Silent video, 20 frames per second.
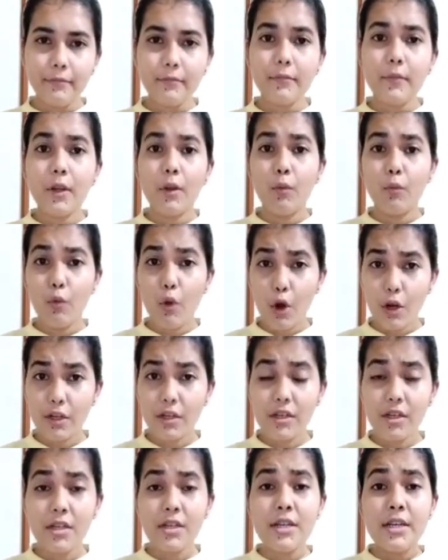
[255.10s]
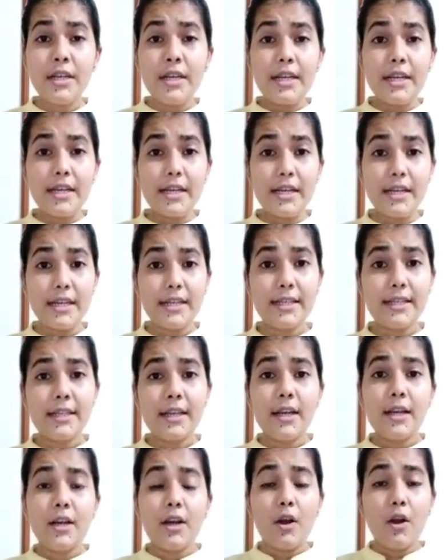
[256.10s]
water is
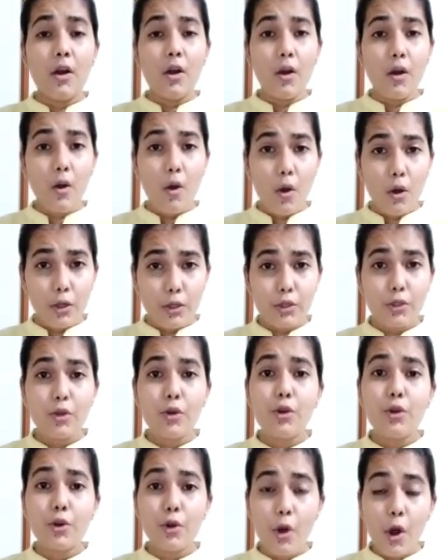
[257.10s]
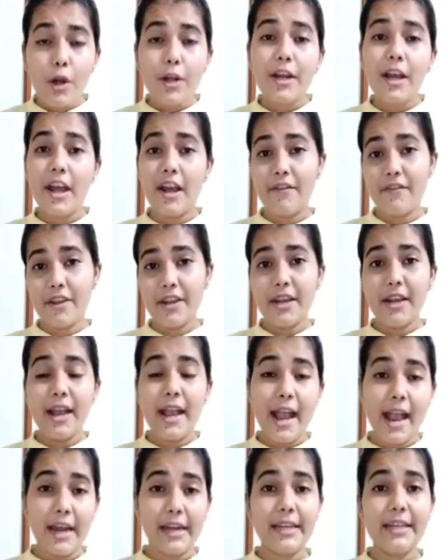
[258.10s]
also not having
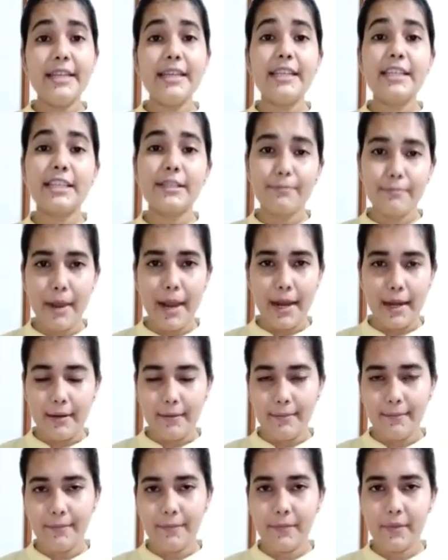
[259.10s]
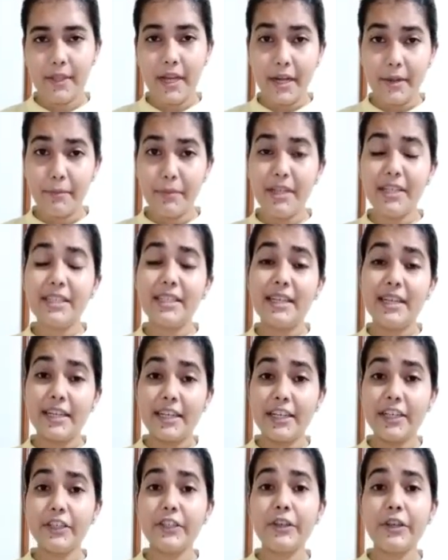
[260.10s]
any smell. That means it
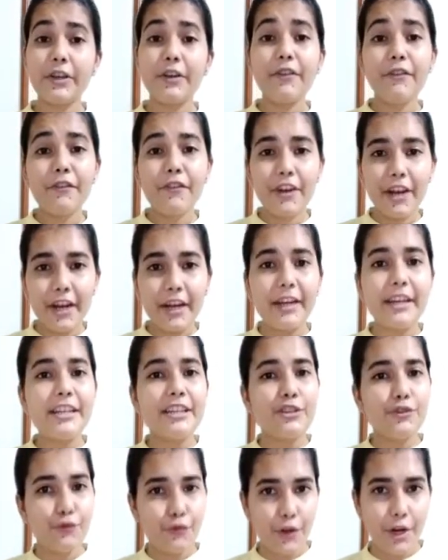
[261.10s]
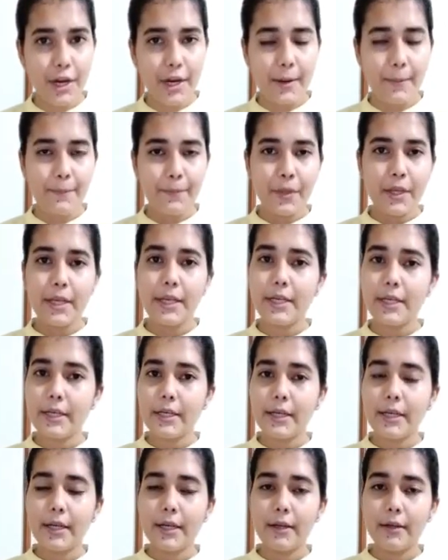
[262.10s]
is fragrance free,
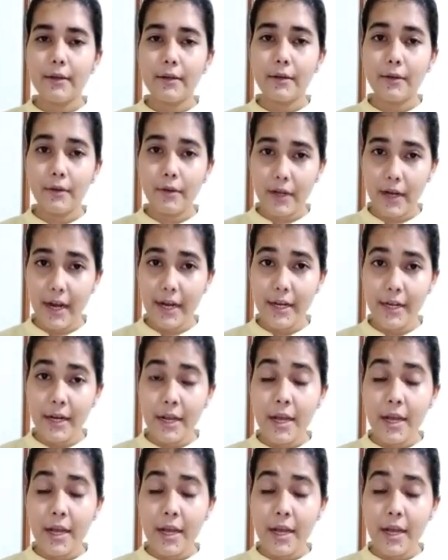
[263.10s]
right?